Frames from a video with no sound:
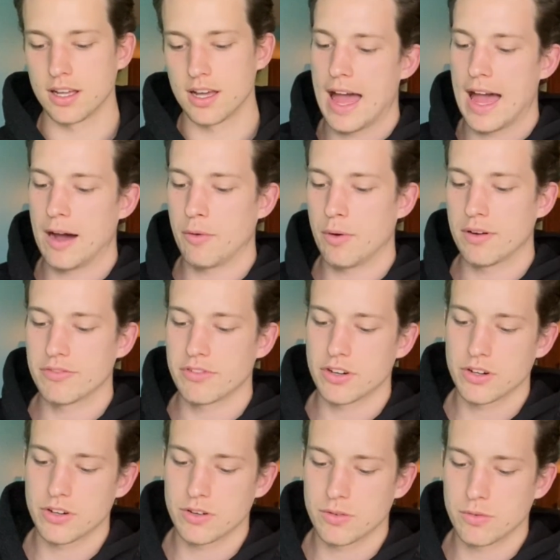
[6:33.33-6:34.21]

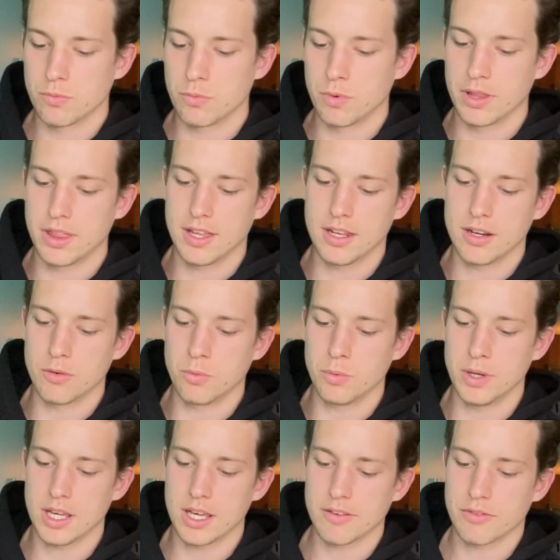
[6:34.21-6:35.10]
However, within a
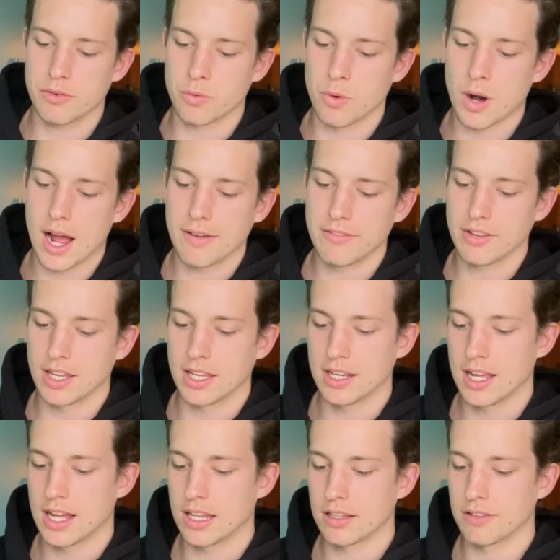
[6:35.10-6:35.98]
week of arriving
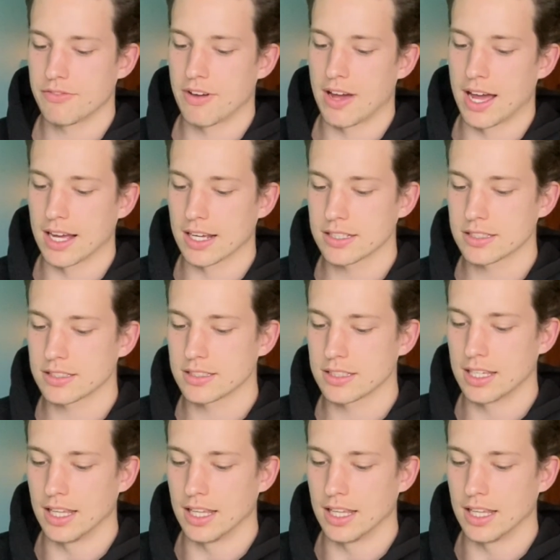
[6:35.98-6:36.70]
in Halifax,